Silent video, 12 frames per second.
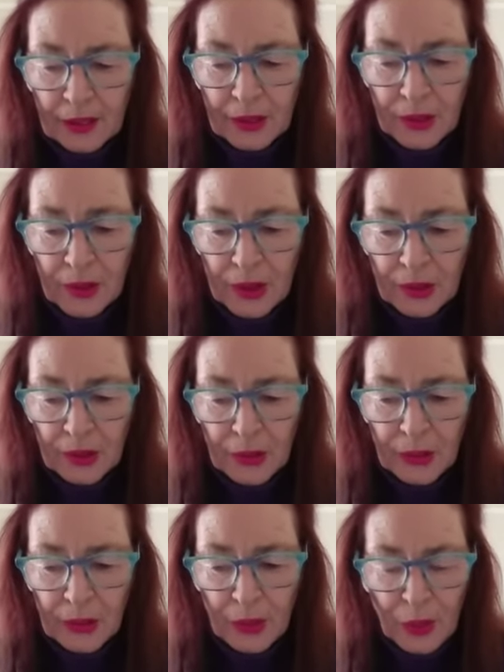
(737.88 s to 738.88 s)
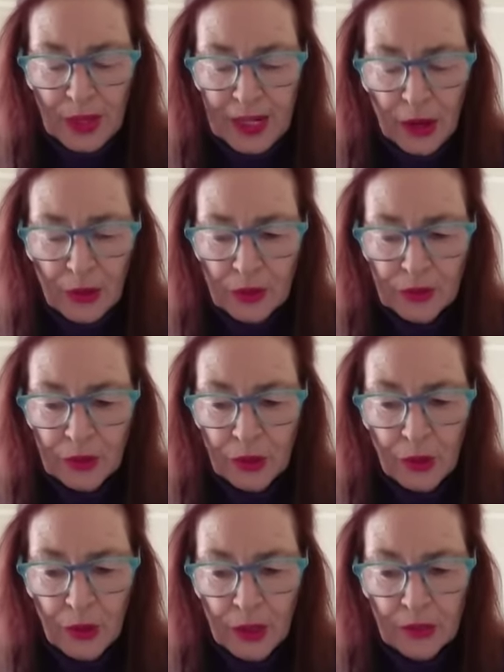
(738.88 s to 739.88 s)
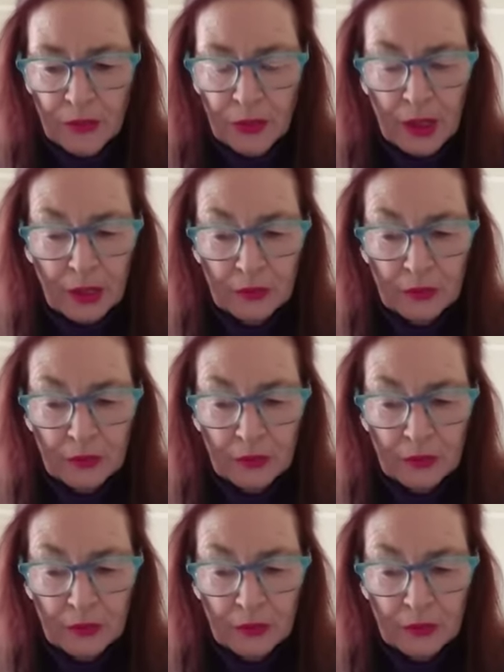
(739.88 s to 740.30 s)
You know, we know the story of